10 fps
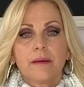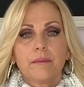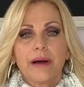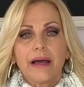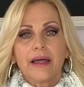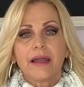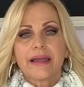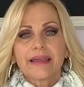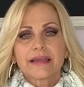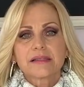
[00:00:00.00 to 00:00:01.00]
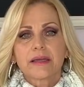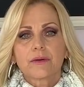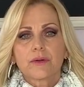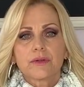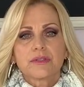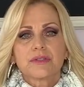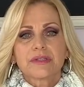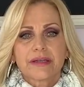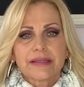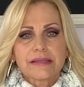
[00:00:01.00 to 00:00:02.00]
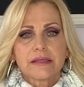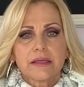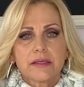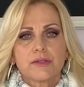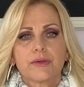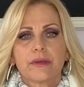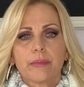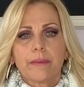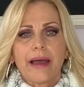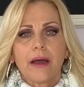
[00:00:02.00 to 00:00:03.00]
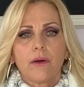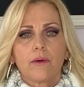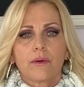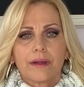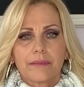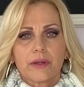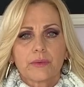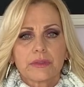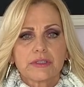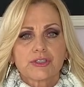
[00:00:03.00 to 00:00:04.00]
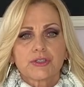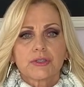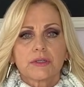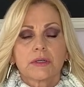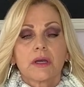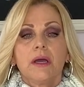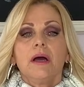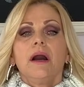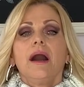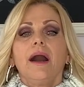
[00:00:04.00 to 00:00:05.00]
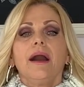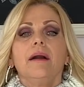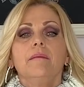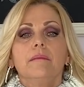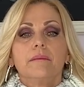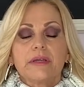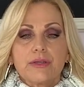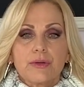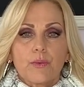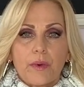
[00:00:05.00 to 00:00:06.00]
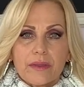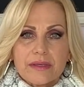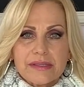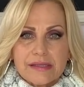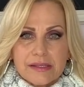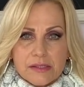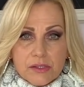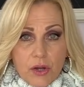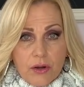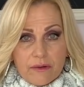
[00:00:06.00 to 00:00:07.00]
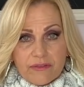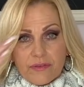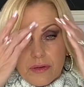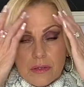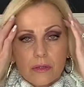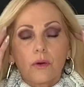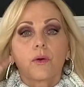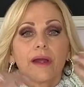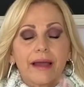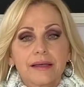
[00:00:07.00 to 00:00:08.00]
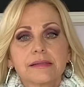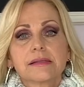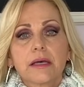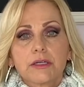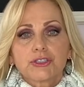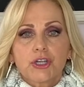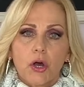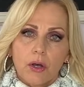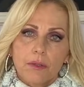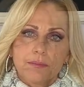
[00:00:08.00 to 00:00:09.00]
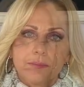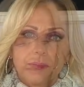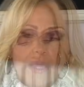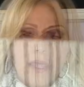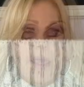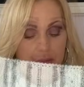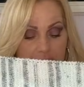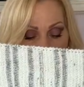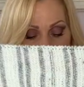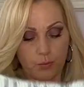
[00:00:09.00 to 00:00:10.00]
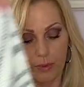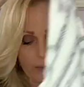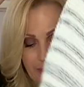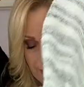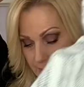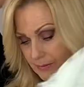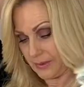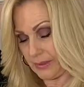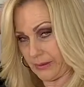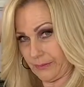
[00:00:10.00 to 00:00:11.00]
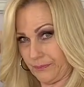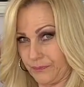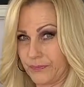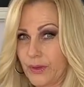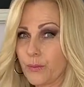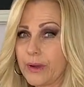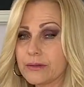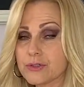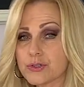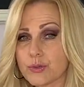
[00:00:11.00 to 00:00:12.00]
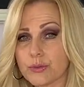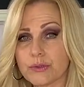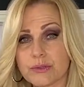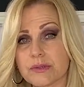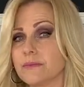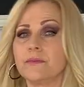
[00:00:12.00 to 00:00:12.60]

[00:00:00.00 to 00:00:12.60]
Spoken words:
But I guess, I don't know, do you tuck these in? Do you keep them out? Or I'm not really sure. But you can wear this as a scarf or as a shawl. You would just wear it, you know, around your shoulders.